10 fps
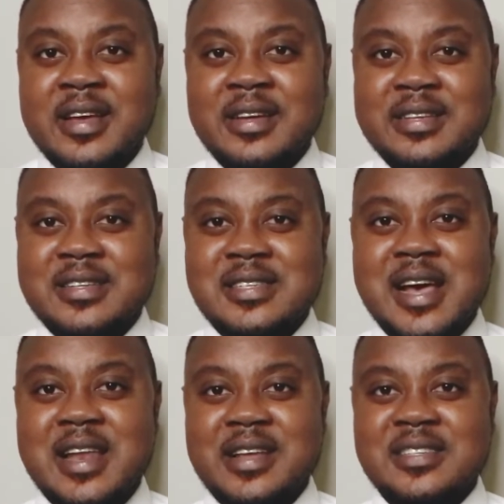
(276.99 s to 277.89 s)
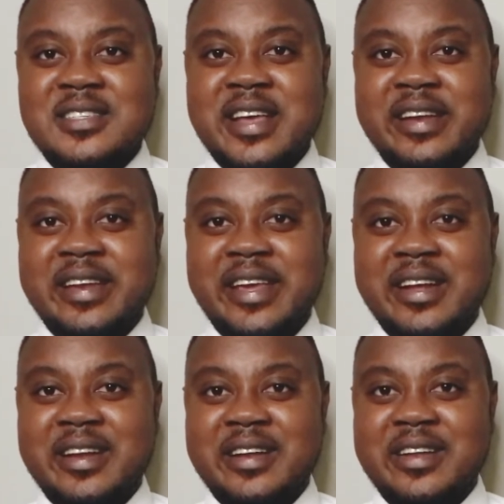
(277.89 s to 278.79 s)
The silence technique,
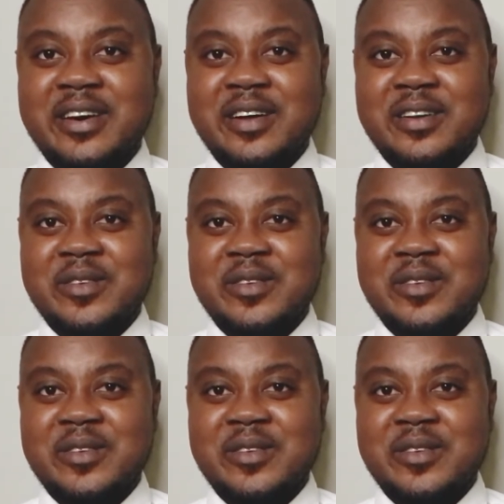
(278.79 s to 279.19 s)
not